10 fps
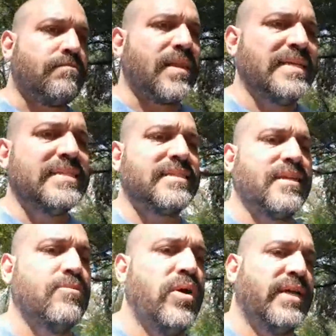in
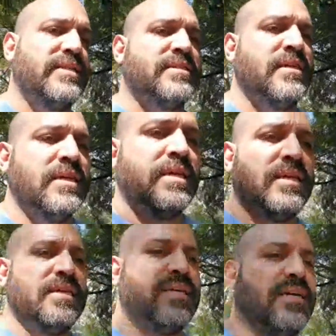some ways,
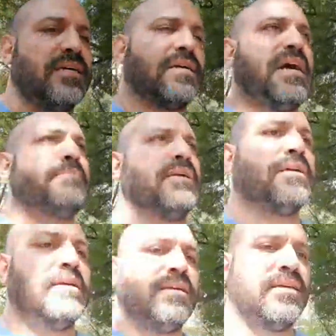a
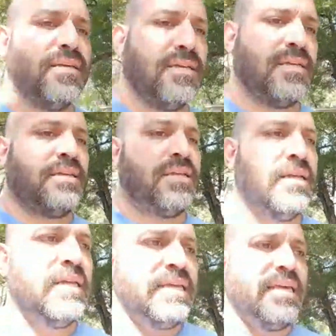comic,
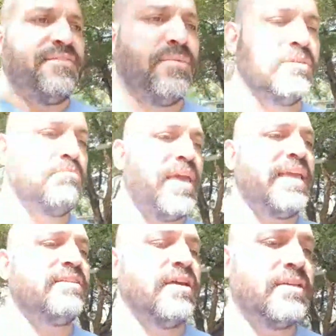if it
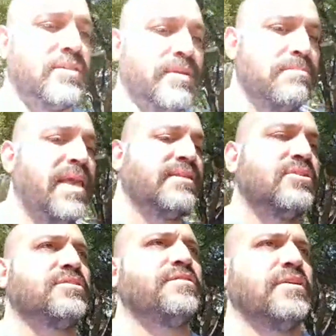was made to be
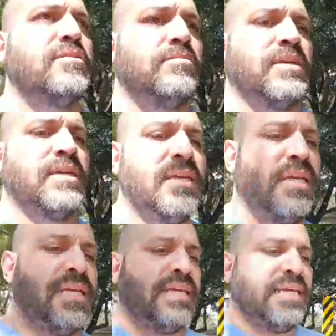made into a film,
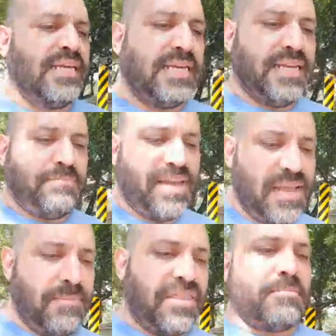it
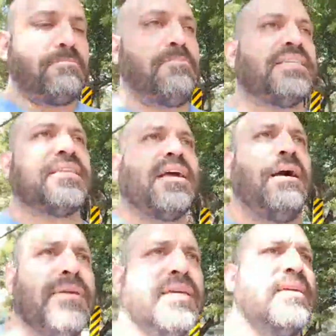may not be the best
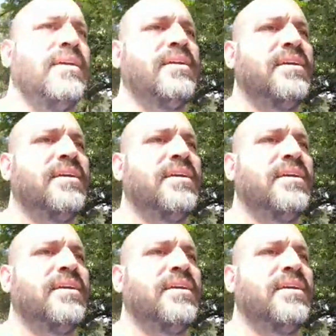comic